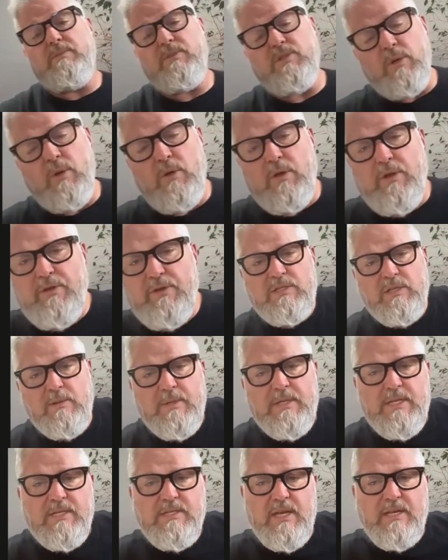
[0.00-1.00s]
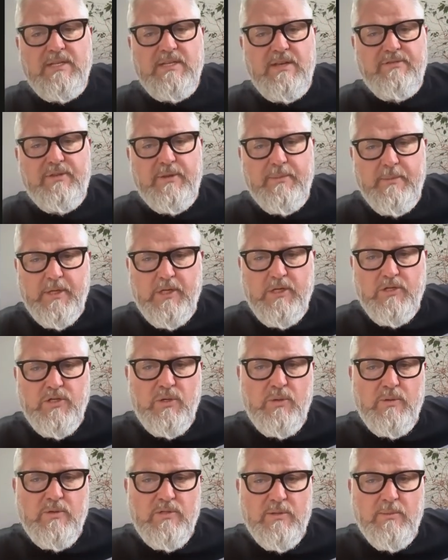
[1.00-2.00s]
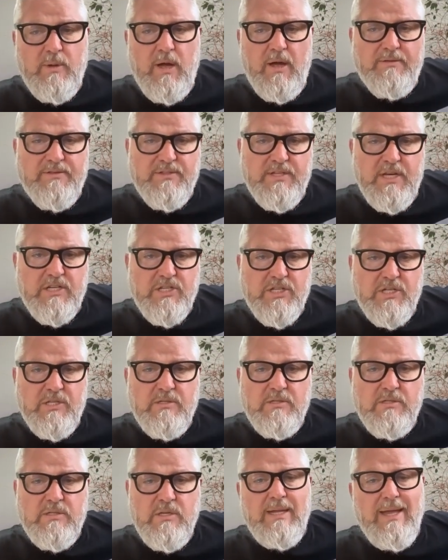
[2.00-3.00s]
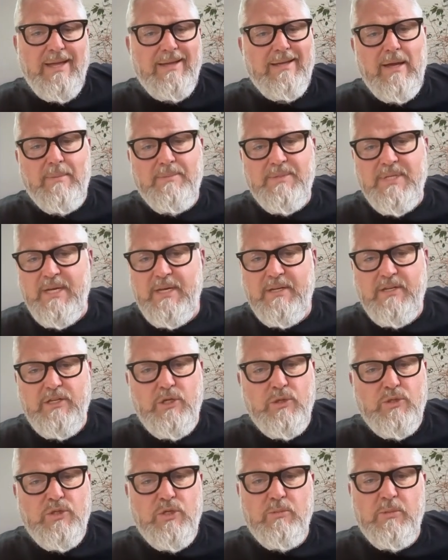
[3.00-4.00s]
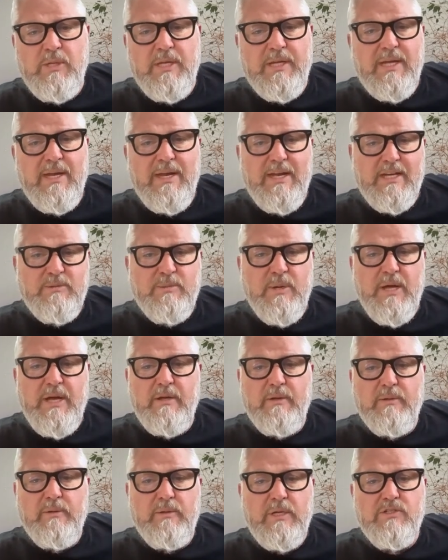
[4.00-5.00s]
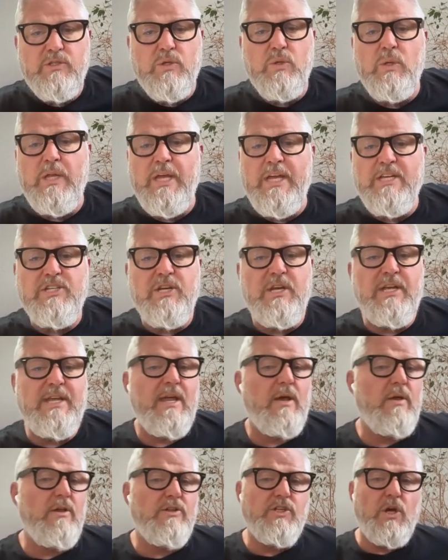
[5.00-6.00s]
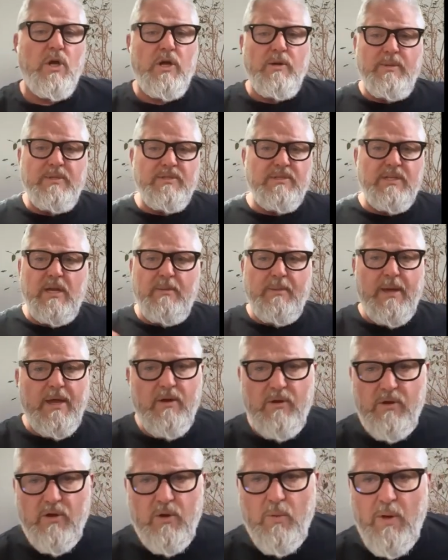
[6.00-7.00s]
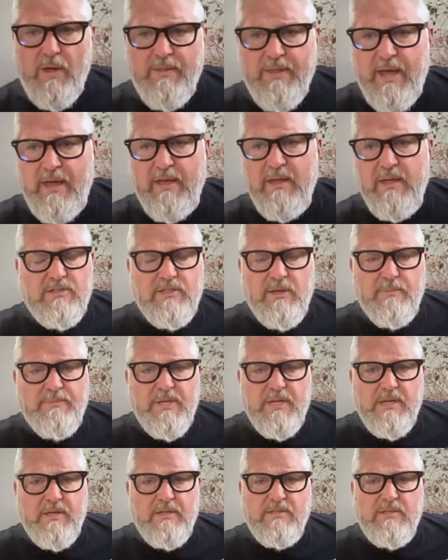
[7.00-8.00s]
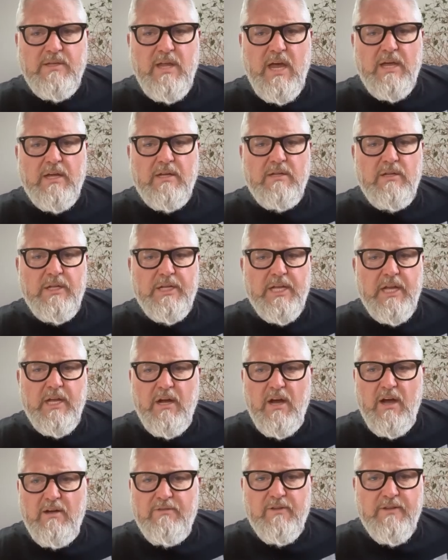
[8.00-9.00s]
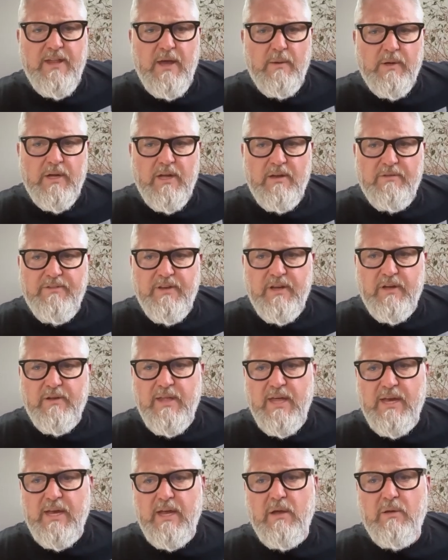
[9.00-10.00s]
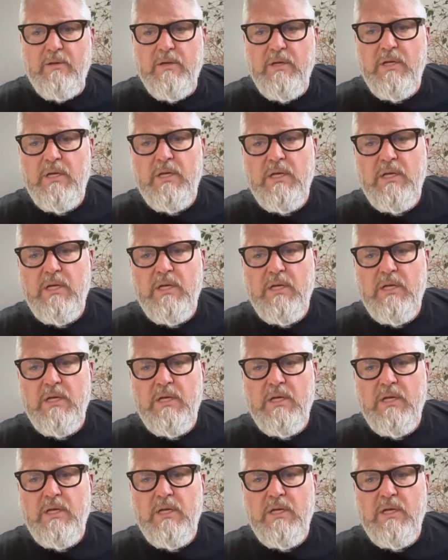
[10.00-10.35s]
So some of these I definitely am going to do in some off sessions, like updating the YouTube link and XBio. School agent account has already been set up. I don't know why something is not clicking off on that. We've got to figure that out.